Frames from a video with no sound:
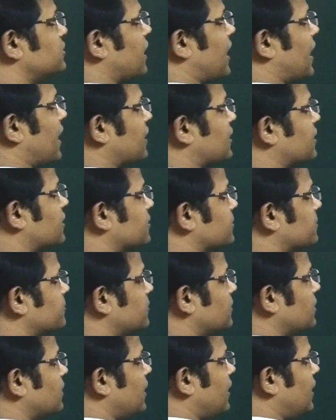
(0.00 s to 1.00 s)

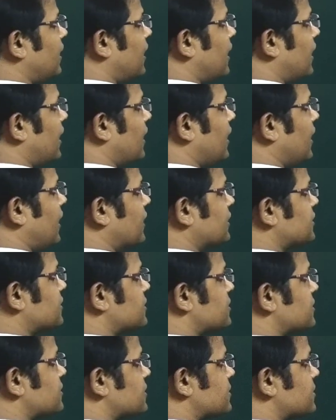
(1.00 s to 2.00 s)
diagram and
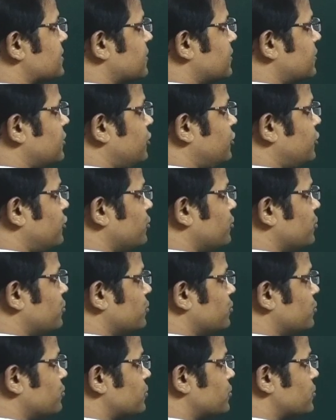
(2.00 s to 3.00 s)
let's
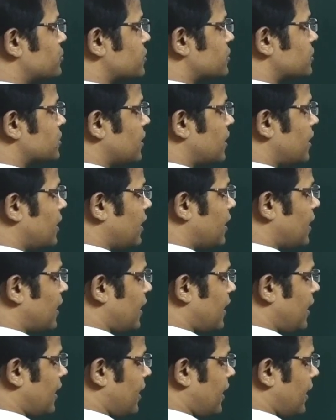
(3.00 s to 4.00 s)
use
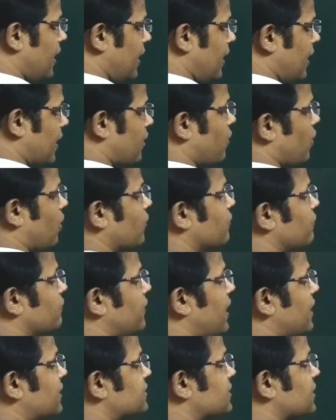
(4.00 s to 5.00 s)
a
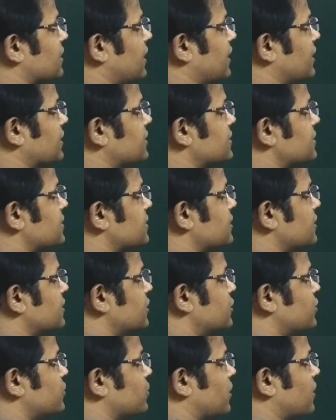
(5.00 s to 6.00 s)
convex lens
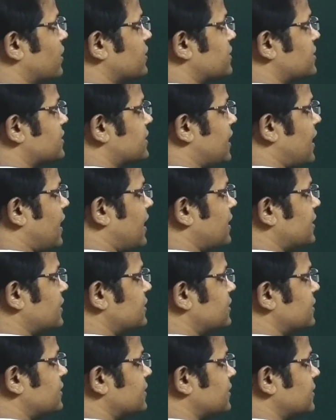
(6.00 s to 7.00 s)
to
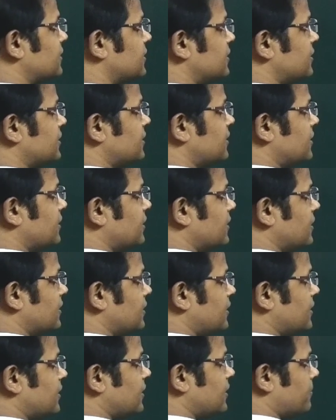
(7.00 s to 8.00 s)
understand
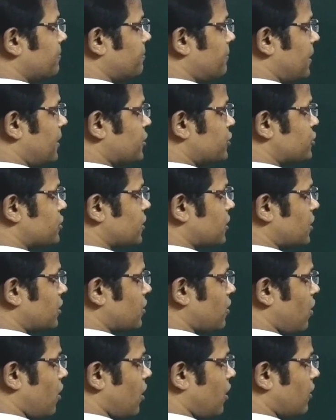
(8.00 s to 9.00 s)
the
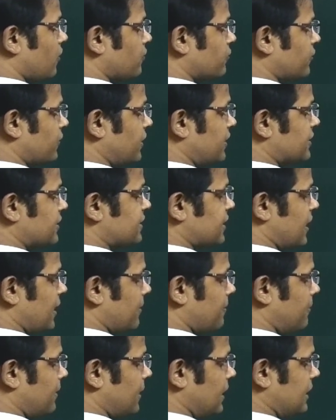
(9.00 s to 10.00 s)
measure of its
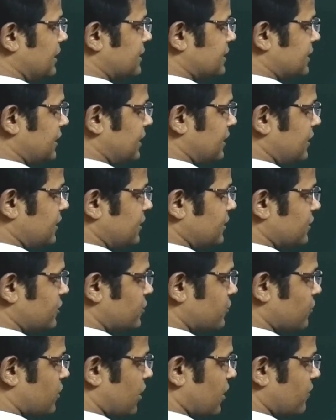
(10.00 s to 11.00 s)
ability
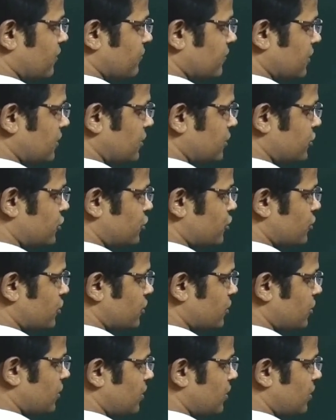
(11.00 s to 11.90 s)
to converge,